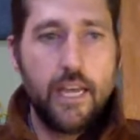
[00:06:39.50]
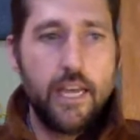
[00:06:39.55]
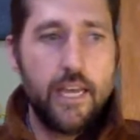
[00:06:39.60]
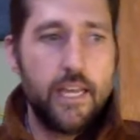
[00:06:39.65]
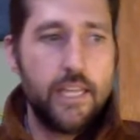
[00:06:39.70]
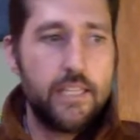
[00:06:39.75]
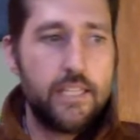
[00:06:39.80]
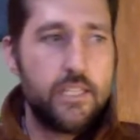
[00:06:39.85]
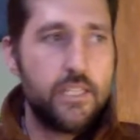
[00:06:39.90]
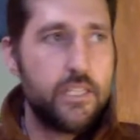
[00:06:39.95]

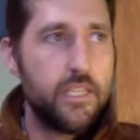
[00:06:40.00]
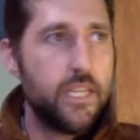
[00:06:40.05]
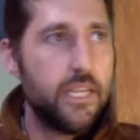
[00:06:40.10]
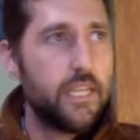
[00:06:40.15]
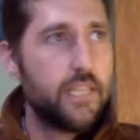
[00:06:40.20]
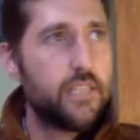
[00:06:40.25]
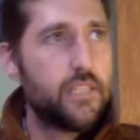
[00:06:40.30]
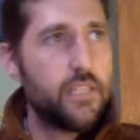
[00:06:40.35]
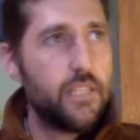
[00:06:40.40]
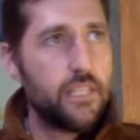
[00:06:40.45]

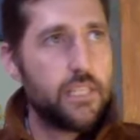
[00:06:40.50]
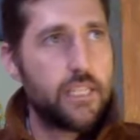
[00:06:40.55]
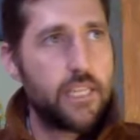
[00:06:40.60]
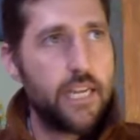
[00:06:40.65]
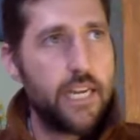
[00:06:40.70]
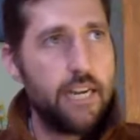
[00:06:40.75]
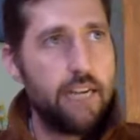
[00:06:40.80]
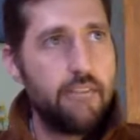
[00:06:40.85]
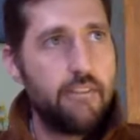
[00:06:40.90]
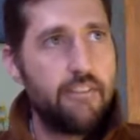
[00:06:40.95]
It's just
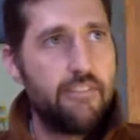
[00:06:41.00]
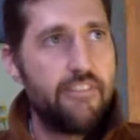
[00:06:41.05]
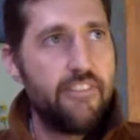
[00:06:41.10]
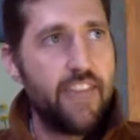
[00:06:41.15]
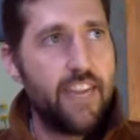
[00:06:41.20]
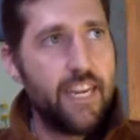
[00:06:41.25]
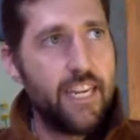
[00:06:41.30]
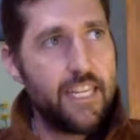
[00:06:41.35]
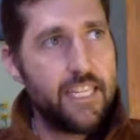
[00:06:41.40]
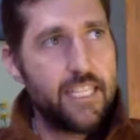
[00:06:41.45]
kind of a
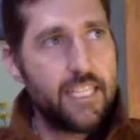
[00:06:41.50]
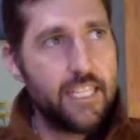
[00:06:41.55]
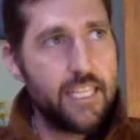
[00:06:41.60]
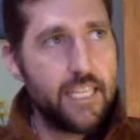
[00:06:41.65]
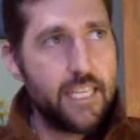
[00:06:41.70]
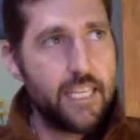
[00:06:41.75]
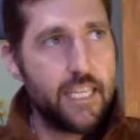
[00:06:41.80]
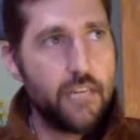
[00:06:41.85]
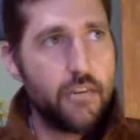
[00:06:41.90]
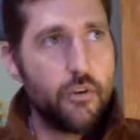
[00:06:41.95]

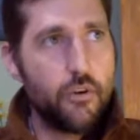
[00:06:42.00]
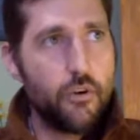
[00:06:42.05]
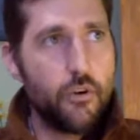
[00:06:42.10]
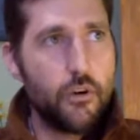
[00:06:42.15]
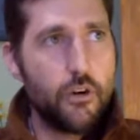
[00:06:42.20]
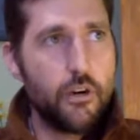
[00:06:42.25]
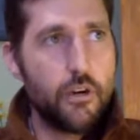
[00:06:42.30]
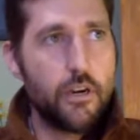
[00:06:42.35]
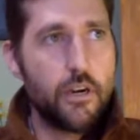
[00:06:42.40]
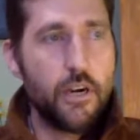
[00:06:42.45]
fantasy,
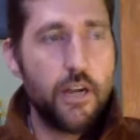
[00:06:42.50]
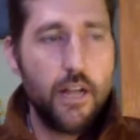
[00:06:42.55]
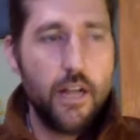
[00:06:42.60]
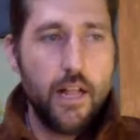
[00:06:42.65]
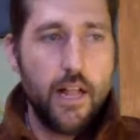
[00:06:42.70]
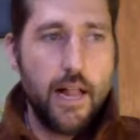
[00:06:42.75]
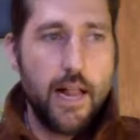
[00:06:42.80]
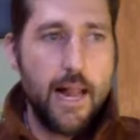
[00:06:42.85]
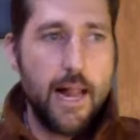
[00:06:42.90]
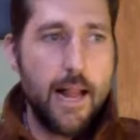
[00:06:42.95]
or
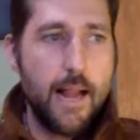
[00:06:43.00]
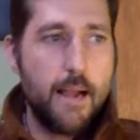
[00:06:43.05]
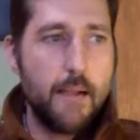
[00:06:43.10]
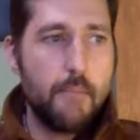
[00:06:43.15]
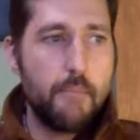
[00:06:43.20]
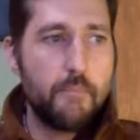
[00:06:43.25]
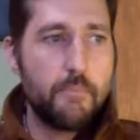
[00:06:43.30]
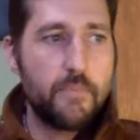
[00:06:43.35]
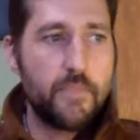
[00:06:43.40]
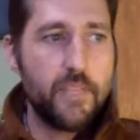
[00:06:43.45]

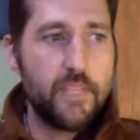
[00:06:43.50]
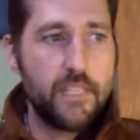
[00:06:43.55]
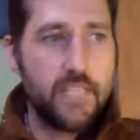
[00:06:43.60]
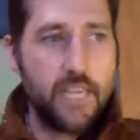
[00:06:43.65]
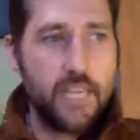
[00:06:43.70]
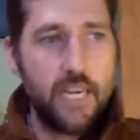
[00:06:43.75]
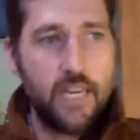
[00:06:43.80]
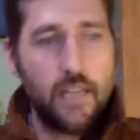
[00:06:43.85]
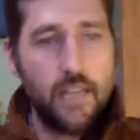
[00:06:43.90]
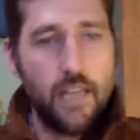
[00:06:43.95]
this
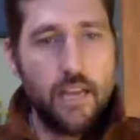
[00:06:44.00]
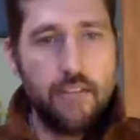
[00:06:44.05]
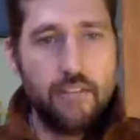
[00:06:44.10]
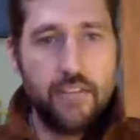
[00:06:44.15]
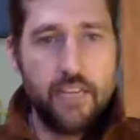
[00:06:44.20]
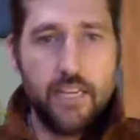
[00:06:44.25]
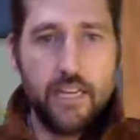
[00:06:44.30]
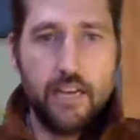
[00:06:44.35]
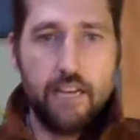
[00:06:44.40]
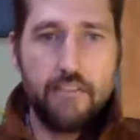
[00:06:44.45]
kind of
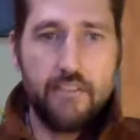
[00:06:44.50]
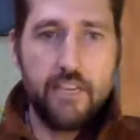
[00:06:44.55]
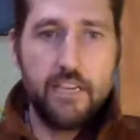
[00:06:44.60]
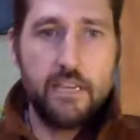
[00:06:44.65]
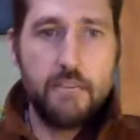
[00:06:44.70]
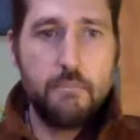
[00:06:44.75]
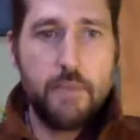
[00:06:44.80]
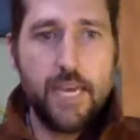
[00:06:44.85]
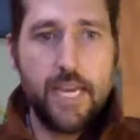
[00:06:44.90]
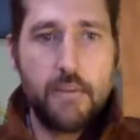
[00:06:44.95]

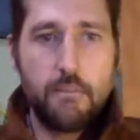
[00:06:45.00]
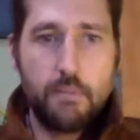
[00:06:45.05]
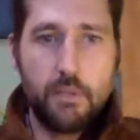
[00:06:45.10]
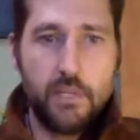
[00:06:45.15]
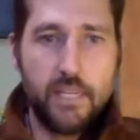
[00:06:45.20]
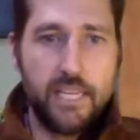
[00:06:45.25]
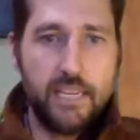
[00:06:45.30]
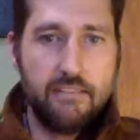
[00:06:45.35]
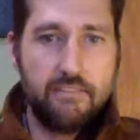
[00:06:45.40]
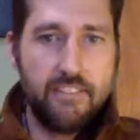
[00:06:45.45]
lovey-dovey
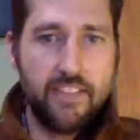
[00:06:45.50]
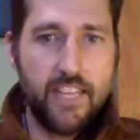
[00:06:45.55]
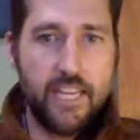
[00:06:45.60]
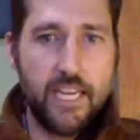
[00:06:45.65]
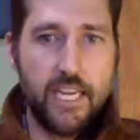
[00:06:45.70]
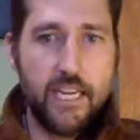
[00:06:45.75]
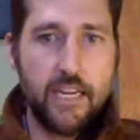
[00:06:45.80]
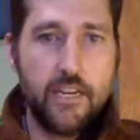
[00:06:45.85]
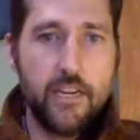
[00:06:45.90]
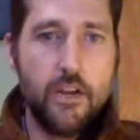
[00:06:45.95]
make-believe
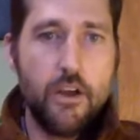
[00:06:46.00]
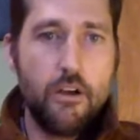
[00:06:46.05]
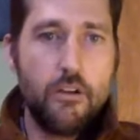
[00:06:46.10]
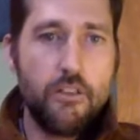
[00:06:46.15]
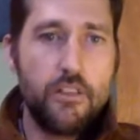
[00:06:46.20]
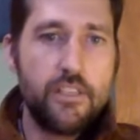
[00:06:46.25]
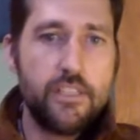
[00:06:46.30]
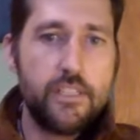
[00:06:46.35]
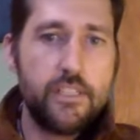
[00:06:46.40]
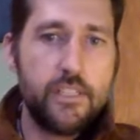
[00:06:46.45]
thing.
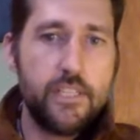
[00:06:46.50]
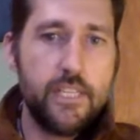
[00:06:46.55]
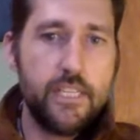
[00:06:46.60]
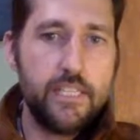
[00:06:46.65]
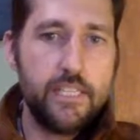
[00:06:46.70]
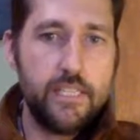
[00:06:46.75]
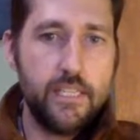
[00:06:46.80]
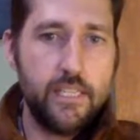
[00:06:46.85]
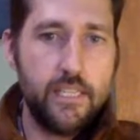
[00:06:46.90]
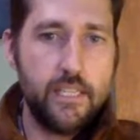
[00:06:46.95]
No, this
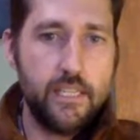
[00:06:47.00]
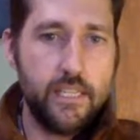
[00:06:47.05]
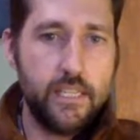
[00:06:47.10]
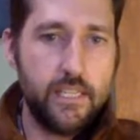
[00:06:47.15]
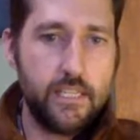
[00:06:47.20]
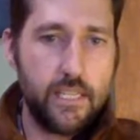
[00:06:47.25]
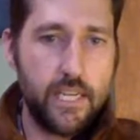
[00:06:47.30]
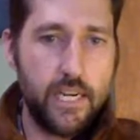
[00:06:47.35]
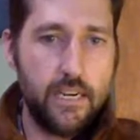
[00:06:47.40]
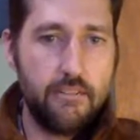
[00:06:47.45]

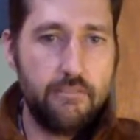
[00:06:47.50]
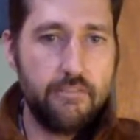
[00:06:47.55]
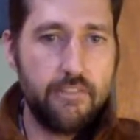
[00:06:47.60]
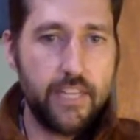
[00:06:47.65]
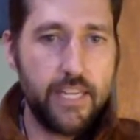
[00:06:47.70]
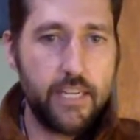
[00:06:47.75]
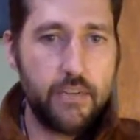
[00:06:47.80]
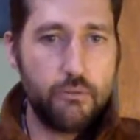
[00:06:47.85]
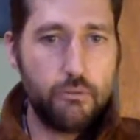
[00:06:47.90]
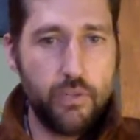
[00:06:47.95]
kind of
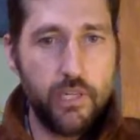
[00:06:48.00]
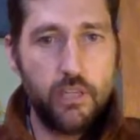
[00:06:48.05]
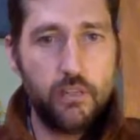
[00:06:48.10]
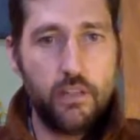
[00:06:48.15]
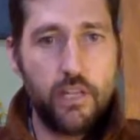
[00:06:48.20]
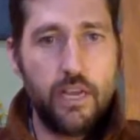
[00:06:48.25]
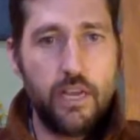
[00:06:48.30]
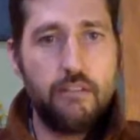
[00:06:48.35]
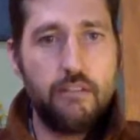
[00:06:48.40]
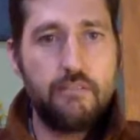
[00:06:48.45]
like real
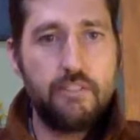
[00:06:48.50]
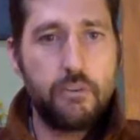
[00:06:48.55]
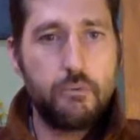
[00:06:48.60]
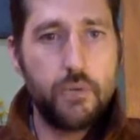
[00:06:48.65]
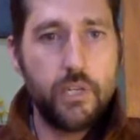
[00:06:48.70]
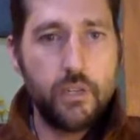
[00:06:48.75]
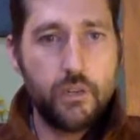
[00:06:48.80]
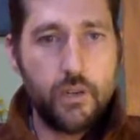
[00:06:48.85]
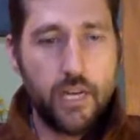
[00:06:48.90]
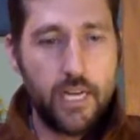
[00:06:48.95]
love and
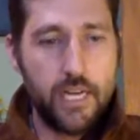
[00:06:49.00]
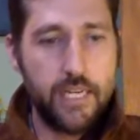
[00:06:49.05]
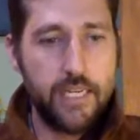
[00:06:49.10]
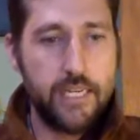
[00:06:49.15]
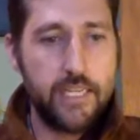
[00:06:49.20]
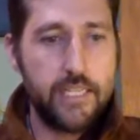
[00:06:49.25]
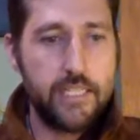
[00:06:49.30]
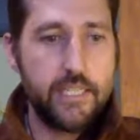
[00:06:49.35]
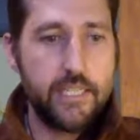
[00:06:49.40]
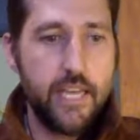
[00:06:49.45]
real
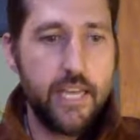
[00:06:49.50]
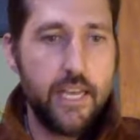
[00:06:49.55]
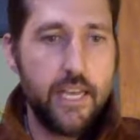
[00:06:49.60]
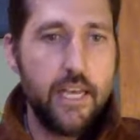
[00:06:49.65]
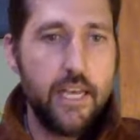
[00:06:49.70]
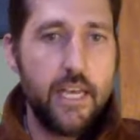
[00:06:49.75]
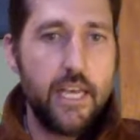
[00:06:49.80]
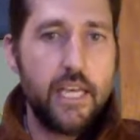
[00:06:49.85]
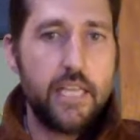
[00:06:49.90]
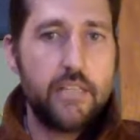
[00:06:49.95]
kindness
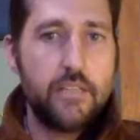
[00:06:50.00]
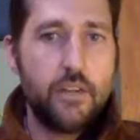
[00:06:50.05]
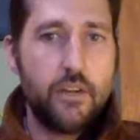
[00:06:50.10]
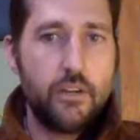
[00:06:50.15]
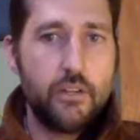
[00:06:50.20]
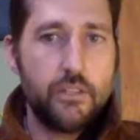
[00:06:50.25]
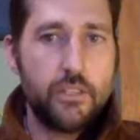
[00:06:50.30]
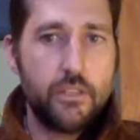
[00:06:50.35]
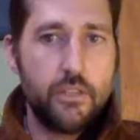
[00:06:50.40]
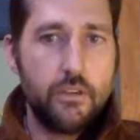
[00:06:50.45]
is
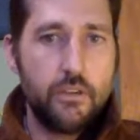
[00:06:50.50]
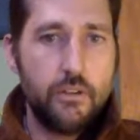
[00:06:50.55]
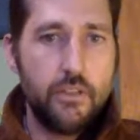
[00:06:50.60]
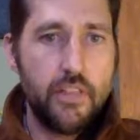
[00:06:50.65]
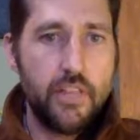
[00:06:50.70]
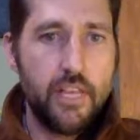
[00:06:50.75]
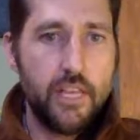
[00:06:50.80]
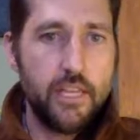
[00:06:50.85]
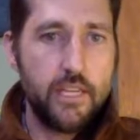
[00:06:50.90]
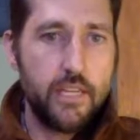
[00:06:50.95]
also
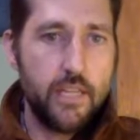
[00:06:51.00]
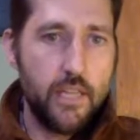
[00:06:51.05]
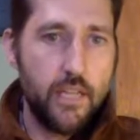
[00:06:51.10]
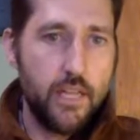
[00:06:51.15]
that